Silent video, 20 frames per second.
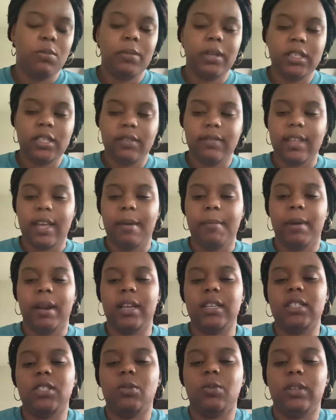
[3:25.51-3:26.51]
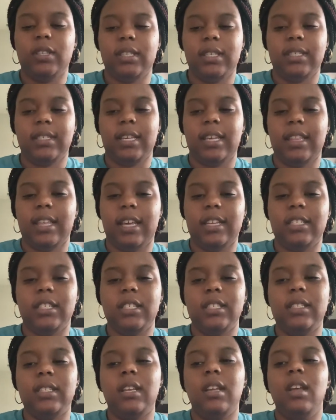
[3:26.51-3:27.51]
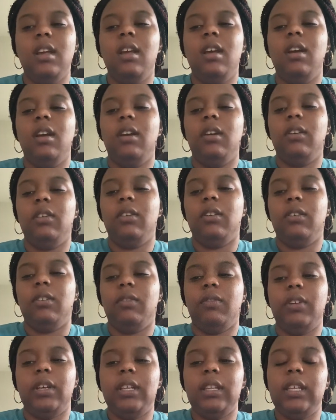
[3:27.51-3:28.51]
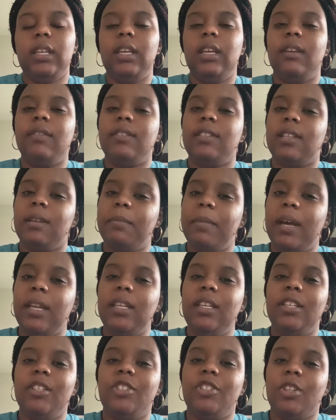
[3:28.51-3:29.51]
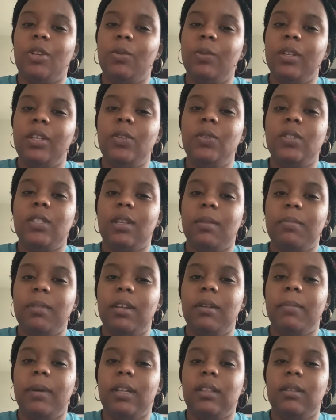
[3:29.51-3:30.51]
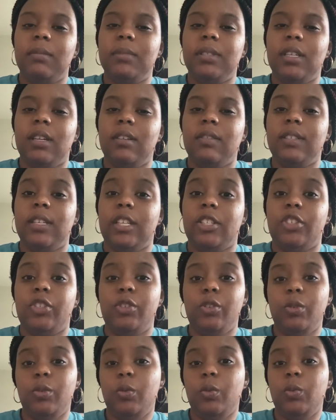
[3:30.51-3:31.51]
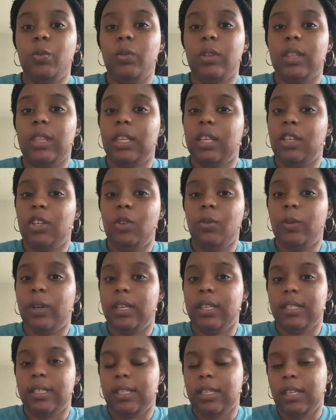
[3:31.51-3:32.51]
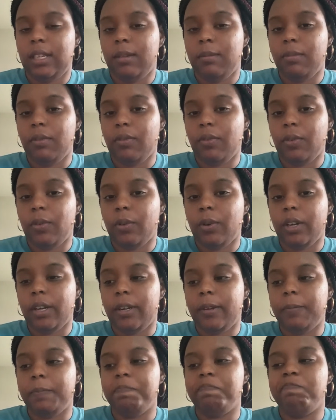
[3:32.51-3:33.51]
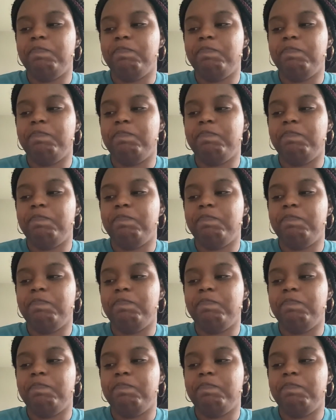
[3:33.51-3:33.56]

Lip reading: of that, but I just wanted to say that. Just really, if somebody is showing you something about themselves that you think you ain't seen before,